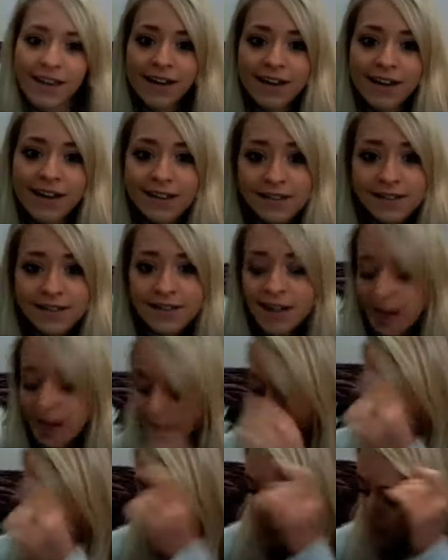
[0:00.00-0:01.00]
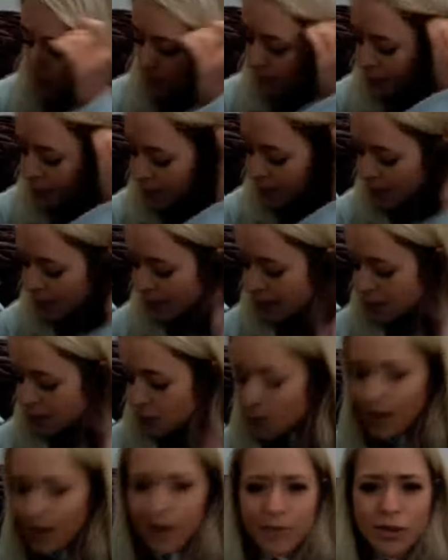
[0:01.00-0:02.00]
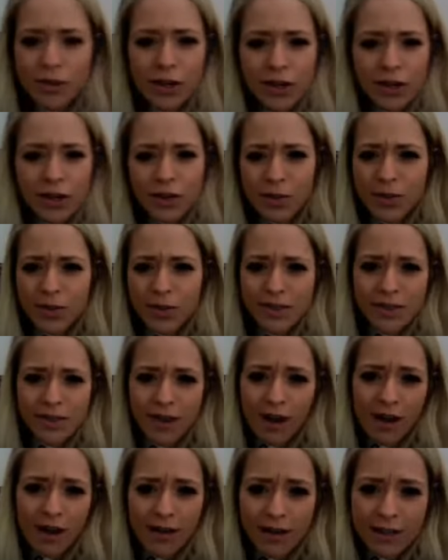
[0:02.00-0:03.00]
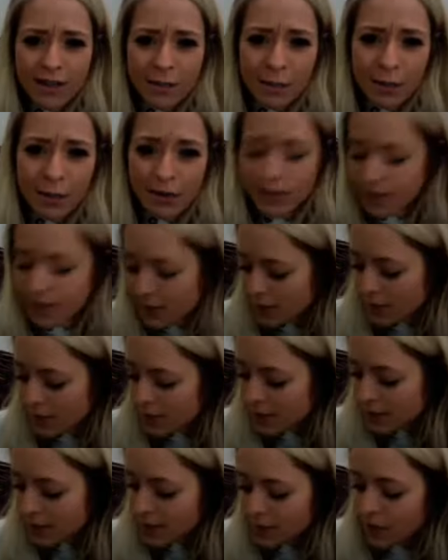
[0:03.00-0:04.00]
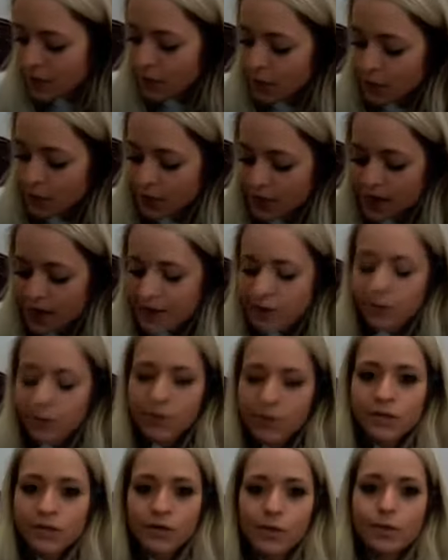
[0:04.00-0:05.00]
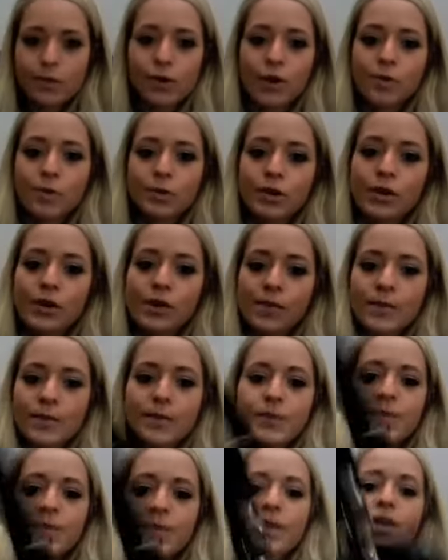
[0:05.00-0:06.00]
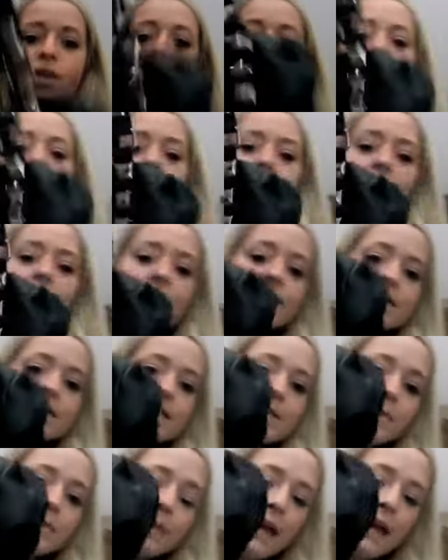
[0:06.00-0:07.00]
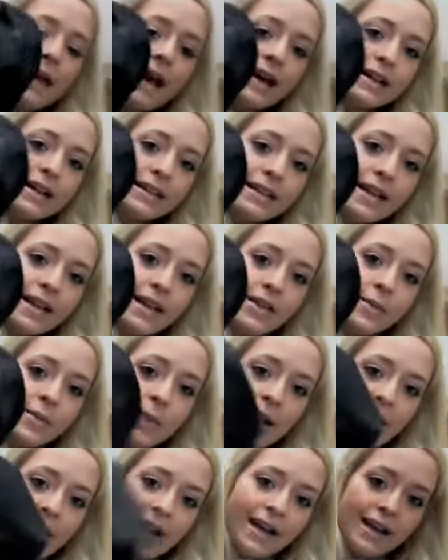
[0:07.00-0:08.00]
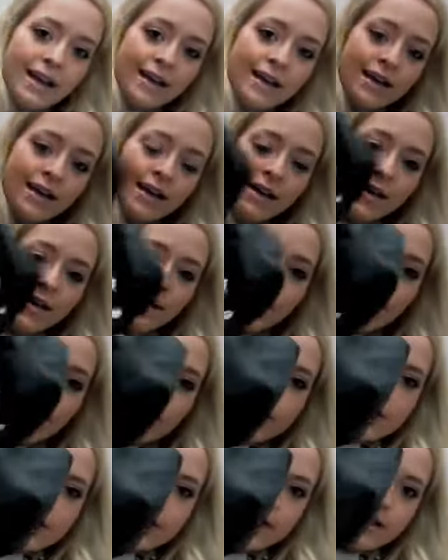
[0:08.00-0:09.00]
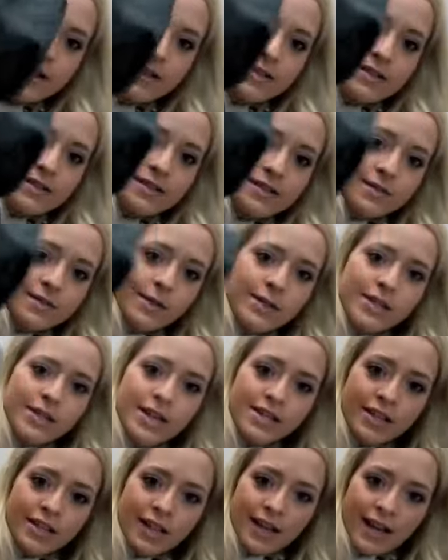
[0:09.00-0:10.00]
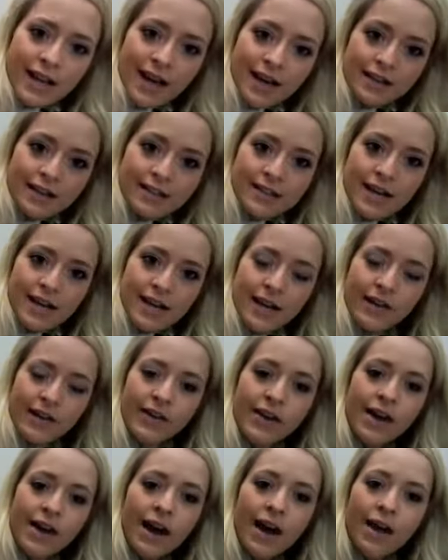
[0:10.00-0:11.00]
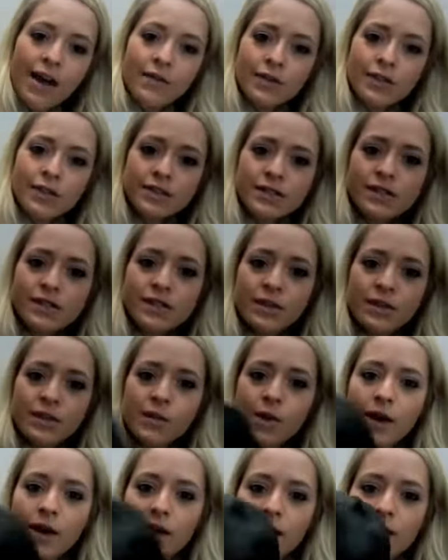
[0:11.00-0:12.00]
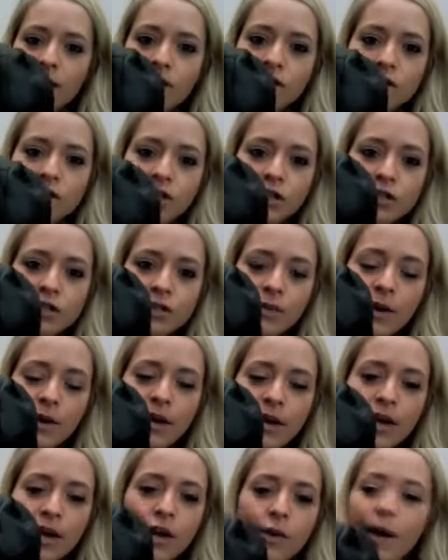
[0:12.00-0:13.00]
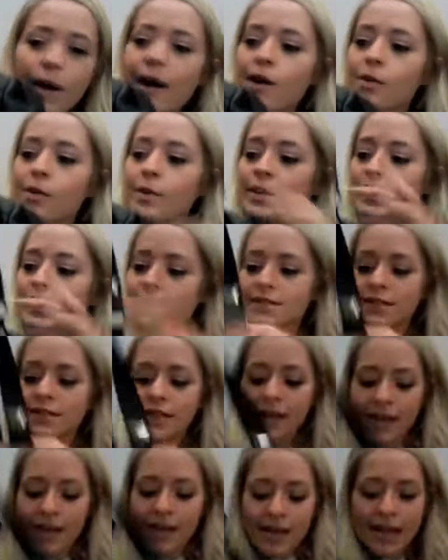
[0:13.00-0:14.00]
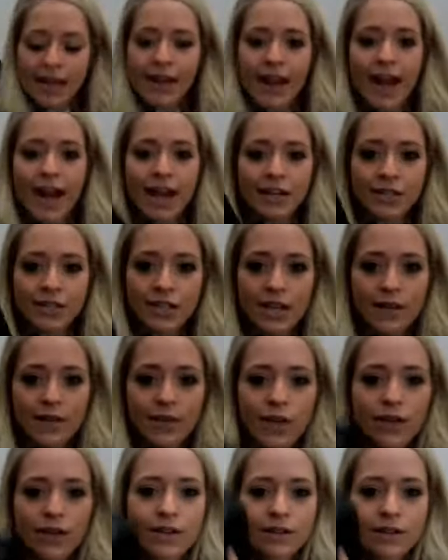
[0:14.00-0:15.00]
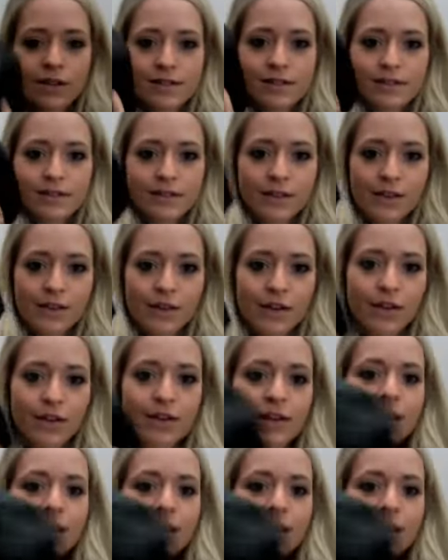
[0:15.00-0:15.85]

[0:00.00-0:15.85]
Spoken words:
else. The next one, I'm showing you the ones that aren't in the boxes to start off with. The next one is from Topshop, and it is this black leather bag with studs, which actually like hangs down. I haven't used this in a while. I usually use it when I go out because it actually, even though it doesn't look